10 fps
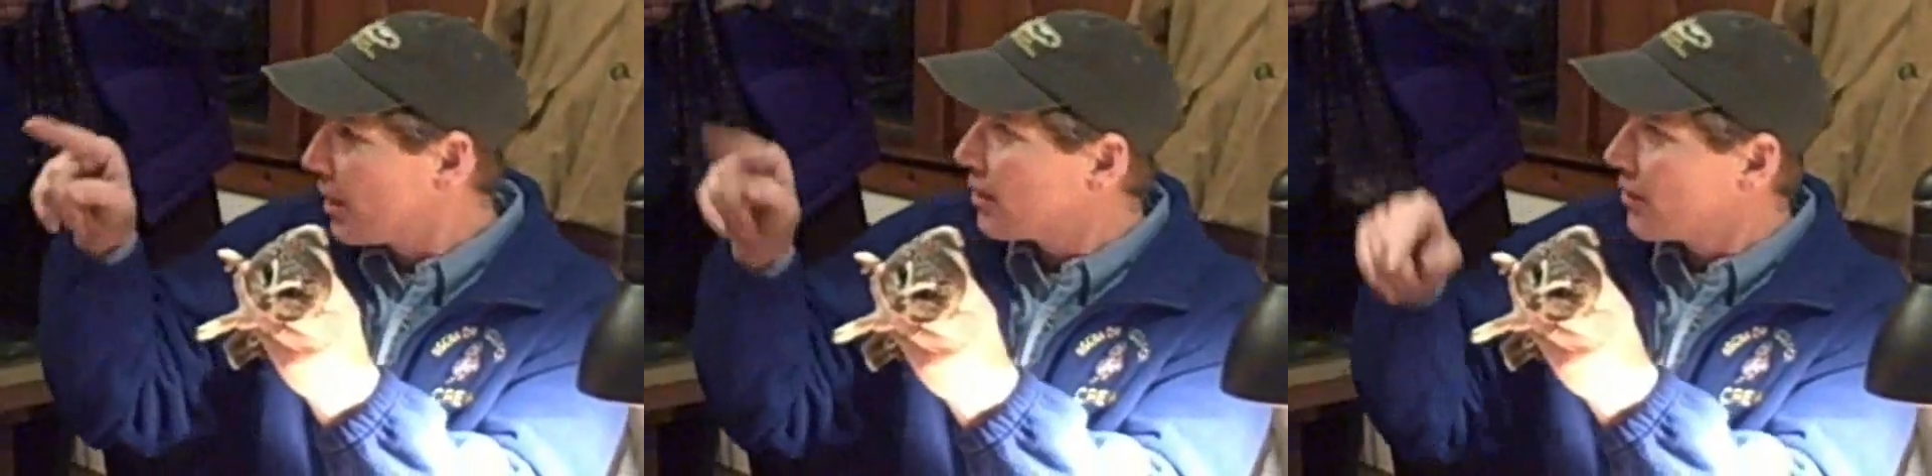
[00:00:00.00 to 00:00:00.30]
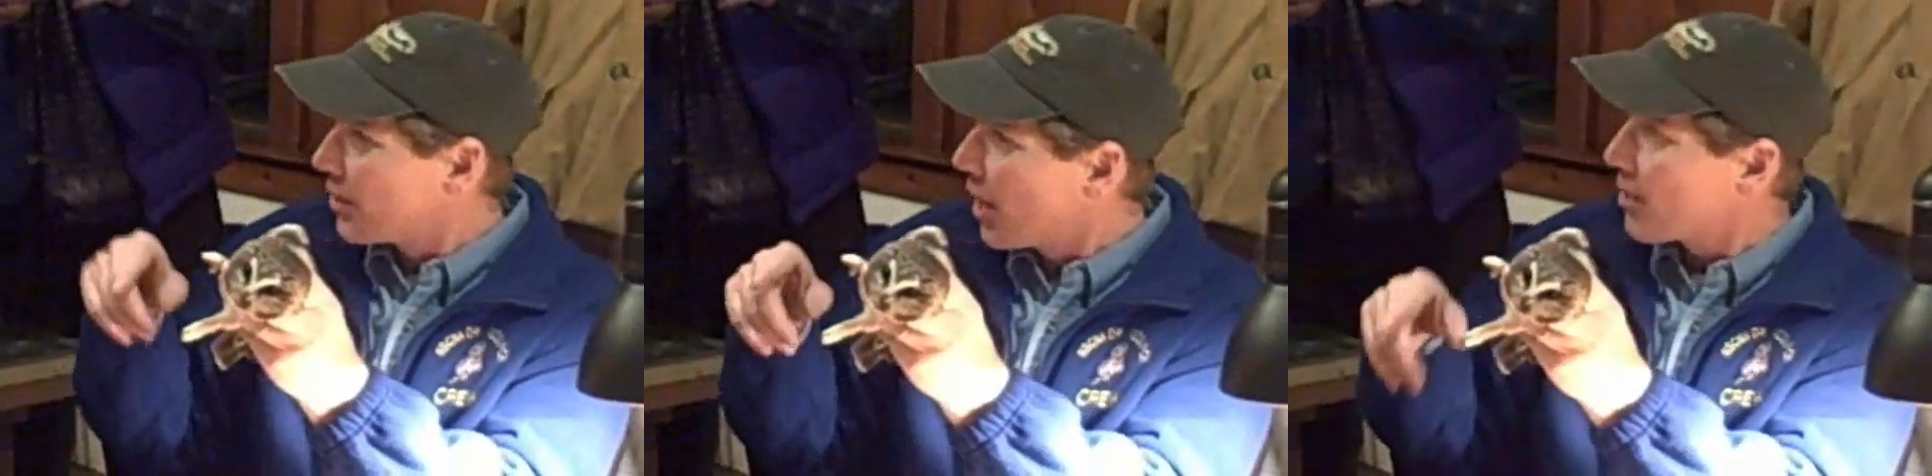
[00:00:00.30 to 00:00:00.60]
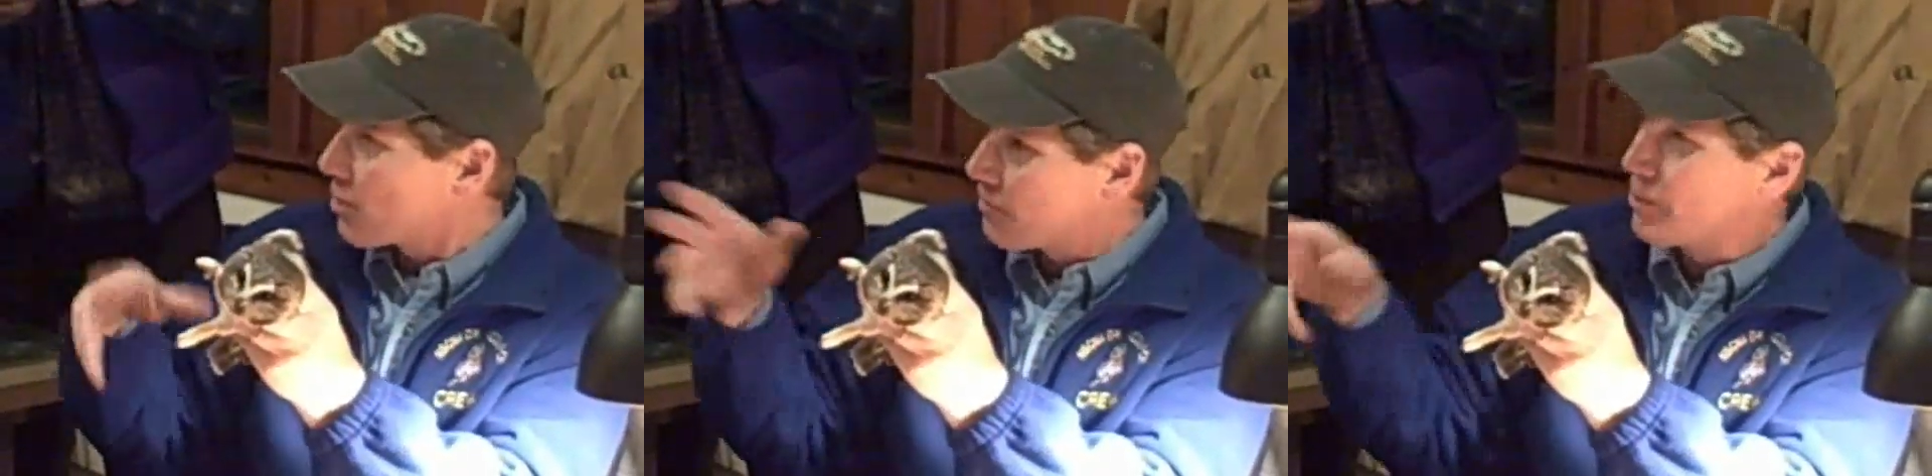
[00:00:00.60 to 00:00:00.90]
connecting the
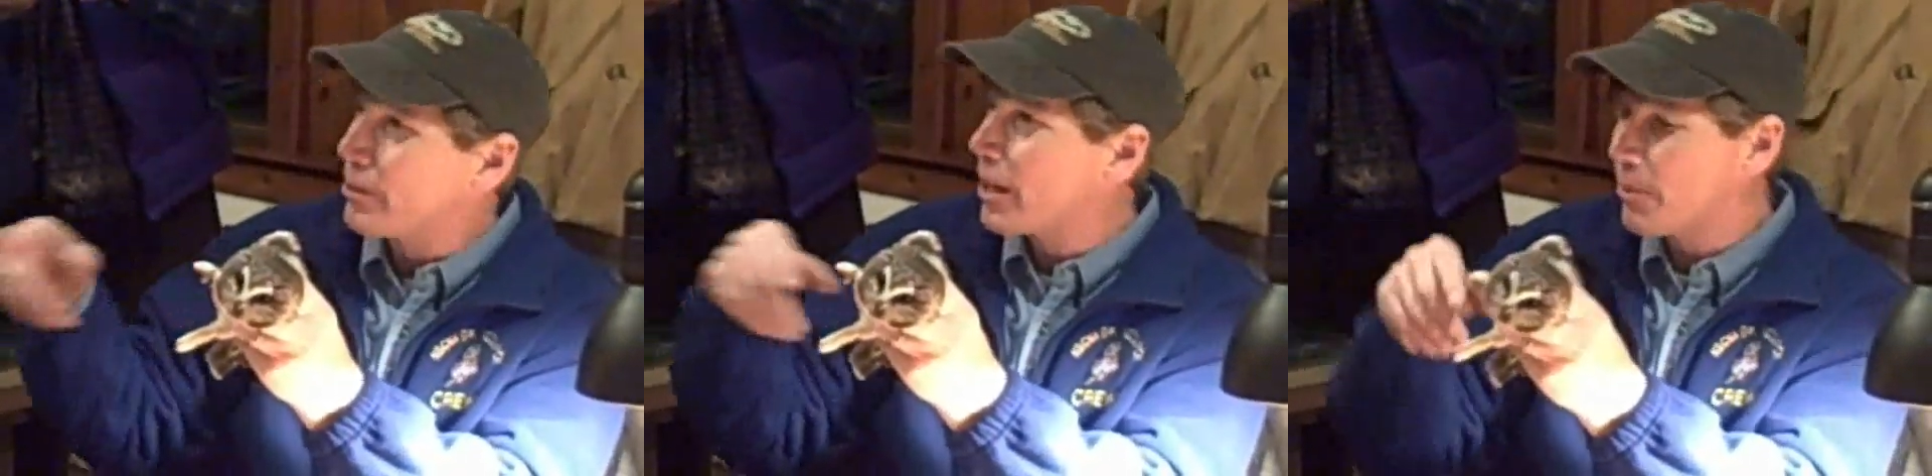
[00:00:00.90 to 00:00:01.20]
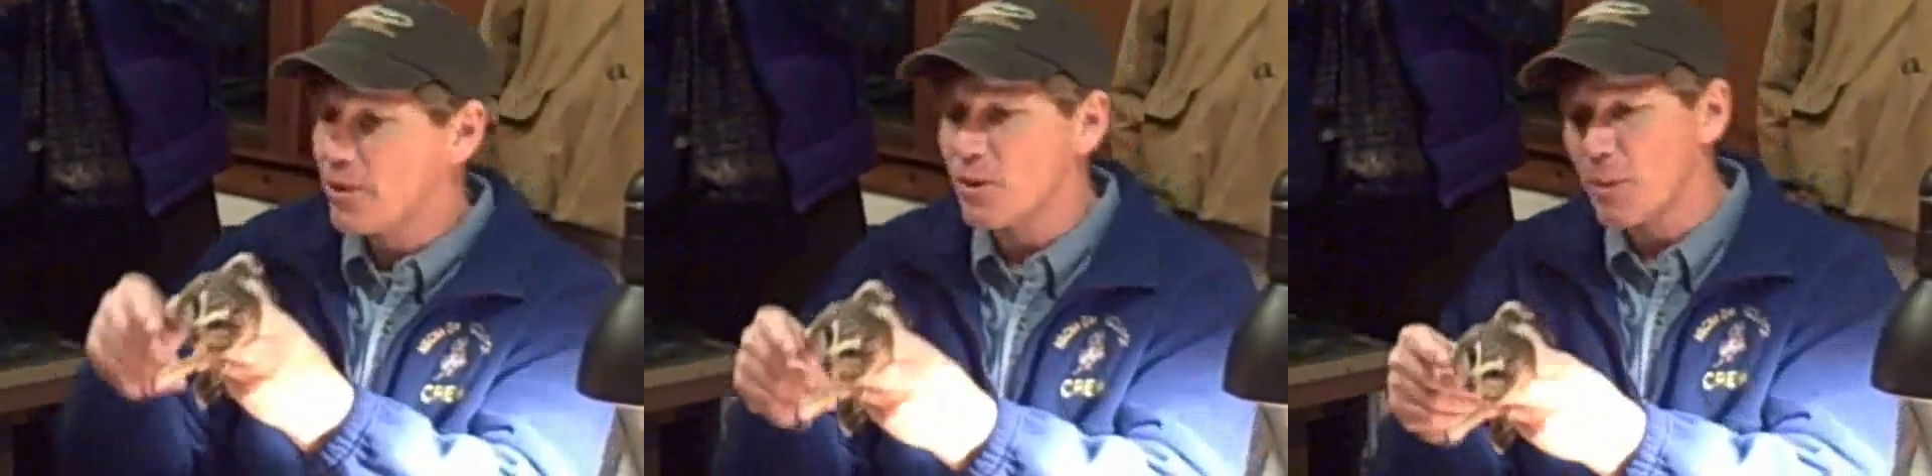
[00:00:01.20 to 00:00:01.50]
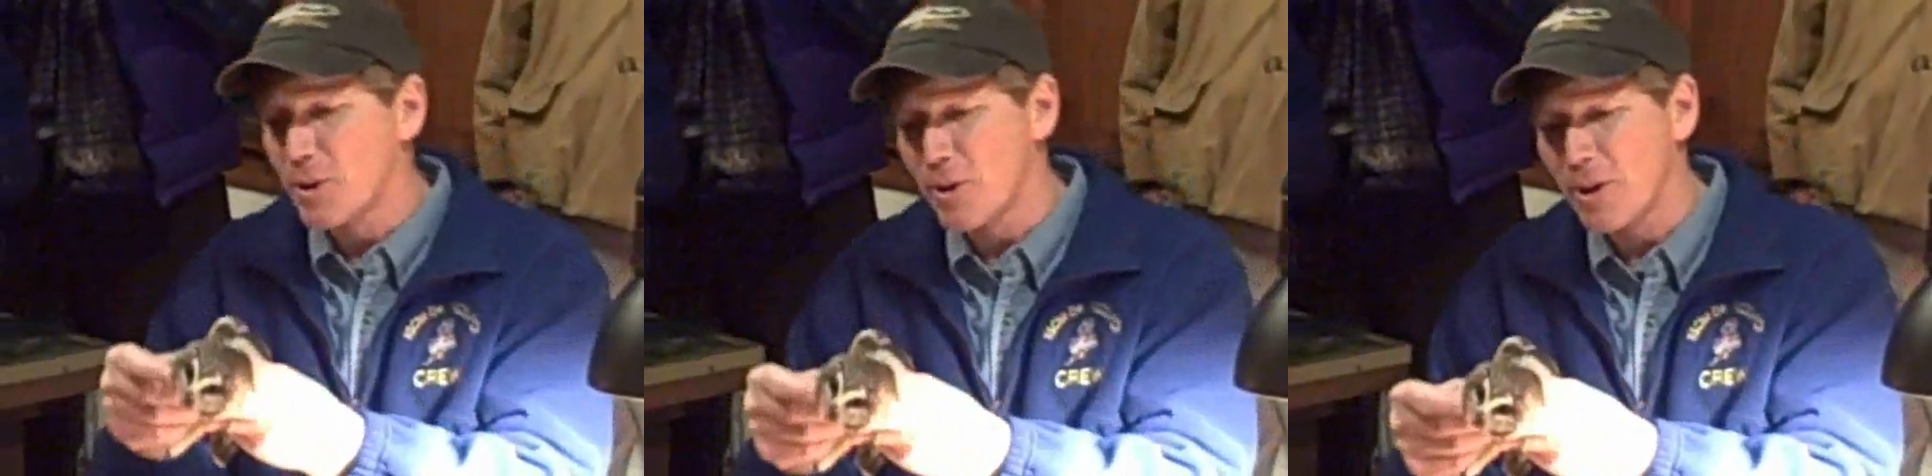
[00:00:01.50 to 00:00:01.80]
dots and figuring out where these
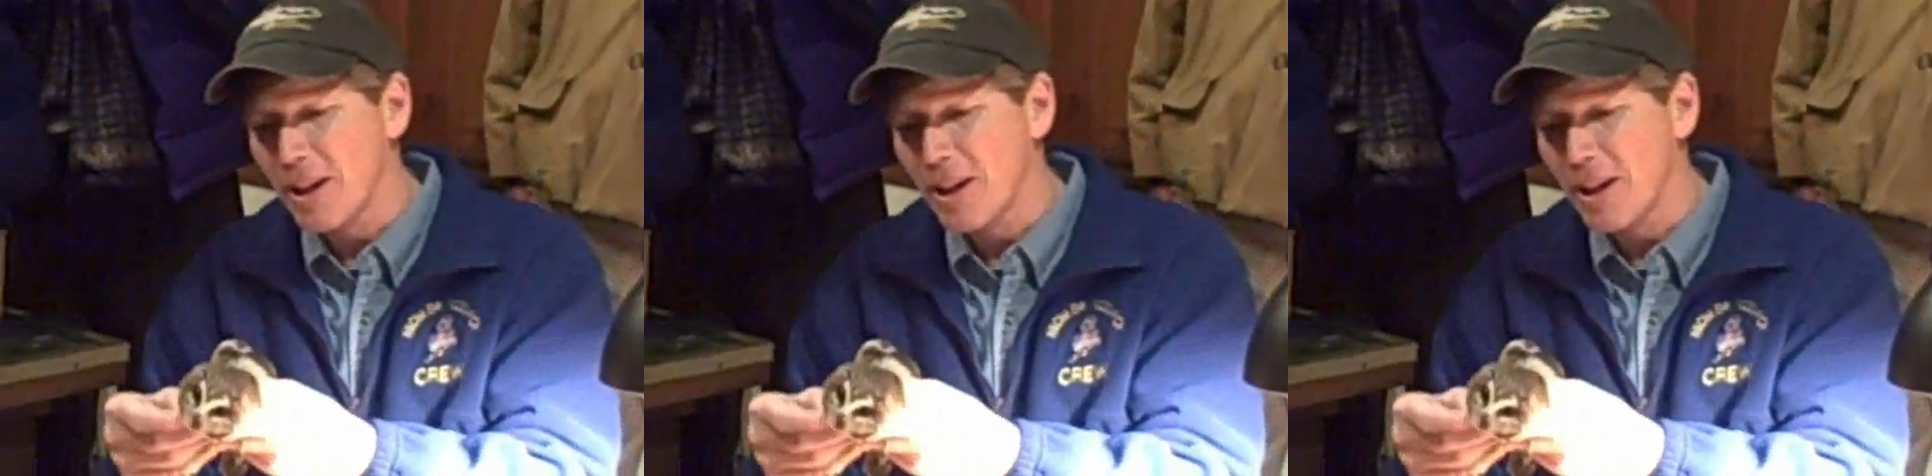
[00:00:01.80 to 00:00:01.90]
birds are.